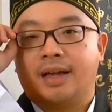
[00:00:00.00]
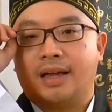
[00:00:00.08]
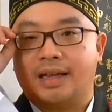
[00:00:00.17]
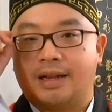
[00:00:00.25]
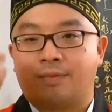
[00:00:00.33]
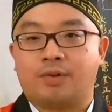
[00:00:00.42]

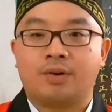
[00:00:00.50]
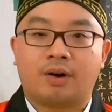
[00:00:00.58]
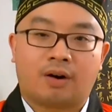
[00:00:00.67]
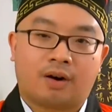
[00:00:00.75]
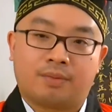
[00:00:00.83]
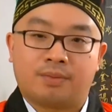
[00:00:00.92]
And if you
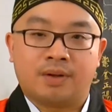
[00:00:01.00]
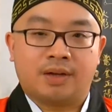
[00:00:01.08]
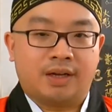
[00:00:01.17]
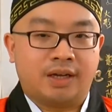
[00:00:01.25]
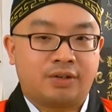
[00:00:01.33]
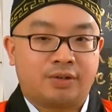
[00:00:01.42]
are
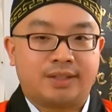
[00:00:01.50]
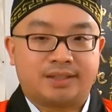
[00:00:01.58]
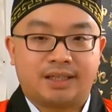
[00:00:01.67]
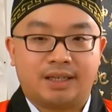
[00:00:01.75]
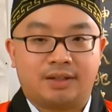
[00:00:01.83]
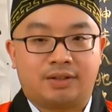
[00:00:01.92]

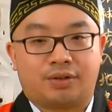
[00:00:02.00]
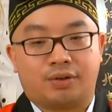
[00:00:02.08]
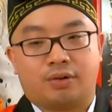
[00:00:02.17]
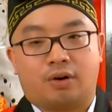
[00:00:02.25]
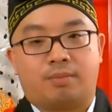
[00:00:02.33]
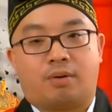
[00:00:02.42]
interested
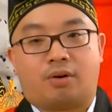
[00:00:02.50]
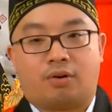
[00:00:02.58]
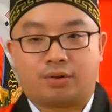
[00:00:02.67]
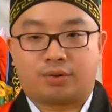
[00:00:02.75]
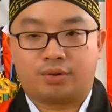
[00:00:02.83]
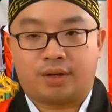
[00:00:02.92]
to know more
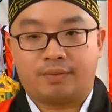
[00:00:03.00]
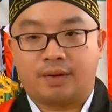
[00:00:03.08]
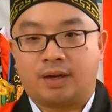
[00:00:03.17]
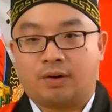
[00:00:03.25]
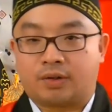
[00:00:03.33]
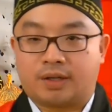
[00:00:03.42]
or to
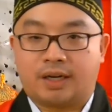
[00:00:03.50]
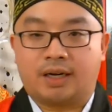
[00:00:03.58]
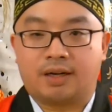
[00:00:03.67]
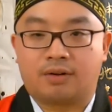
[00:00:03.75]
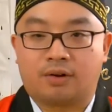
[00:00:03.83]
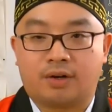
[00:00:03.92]
even ordain
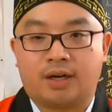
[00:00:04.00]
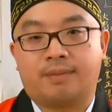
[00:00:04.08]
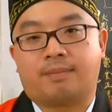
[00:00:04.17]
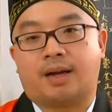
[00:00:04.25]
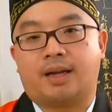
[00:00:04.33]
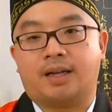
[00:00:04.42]
and learn in
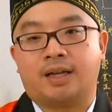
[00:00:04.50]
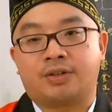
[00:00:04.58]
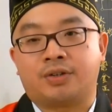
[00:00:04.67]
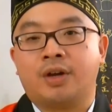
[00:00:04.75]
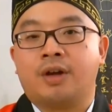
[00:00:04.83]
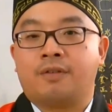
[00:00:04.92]
my
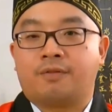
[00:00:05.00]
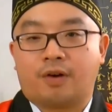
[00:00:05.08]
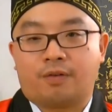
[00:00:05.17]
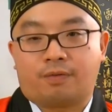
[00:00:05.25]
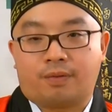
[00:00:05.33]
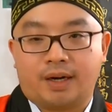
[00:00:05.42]
lineage,
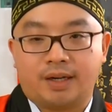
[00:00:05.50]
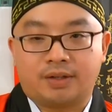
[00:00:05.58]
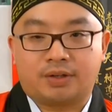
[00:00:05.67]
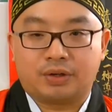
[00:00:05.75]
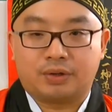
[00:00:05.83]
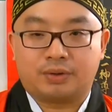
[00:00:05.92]
feel free
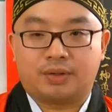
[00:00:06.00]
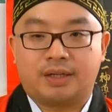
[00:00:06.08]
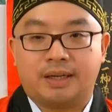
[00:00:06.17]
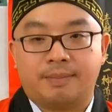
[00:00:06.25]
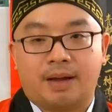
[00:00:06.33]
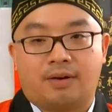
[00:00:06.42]
to
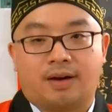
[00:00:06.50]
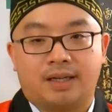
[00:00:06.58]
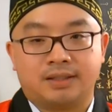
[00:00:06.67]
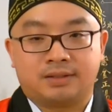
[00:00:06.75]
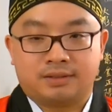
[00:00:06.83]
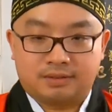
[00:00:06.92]
email
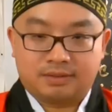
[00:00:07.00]
us,